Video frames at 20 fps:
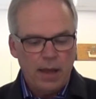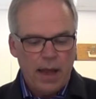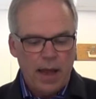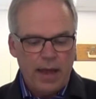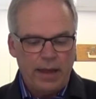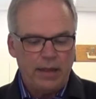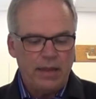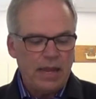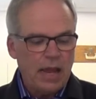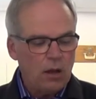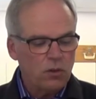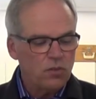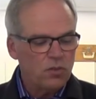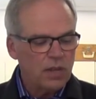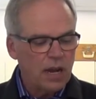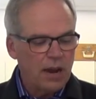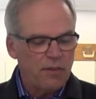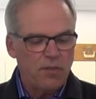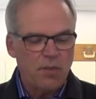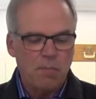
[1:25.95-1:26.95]
and the
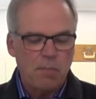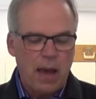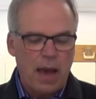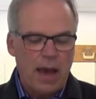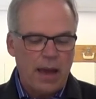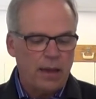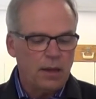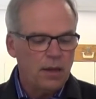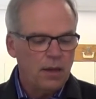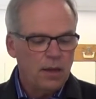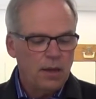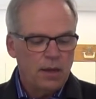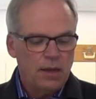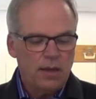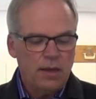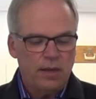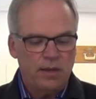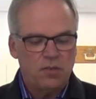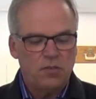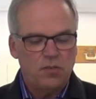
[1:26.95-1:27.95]
outside of the bag
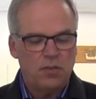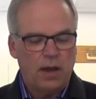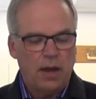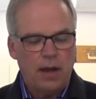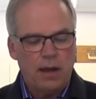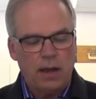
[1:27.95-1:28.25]
is